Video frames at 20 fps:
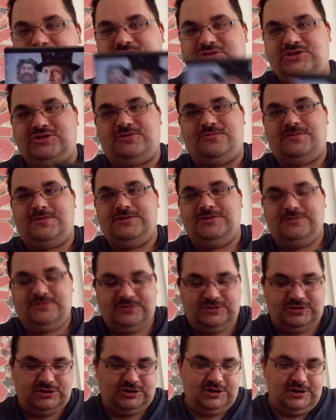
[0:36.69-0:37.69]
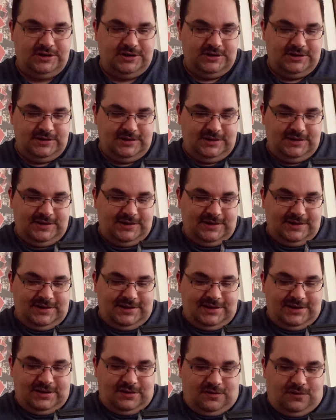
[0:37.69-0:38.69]
Scrooge,
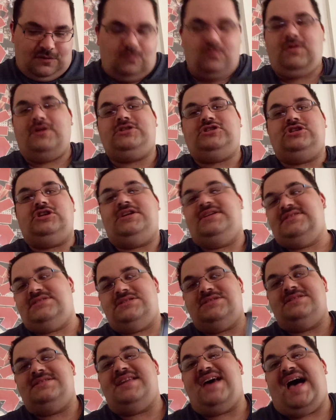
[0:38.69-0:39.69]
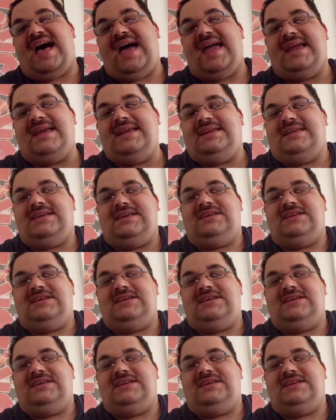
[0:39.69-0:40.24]
which is not an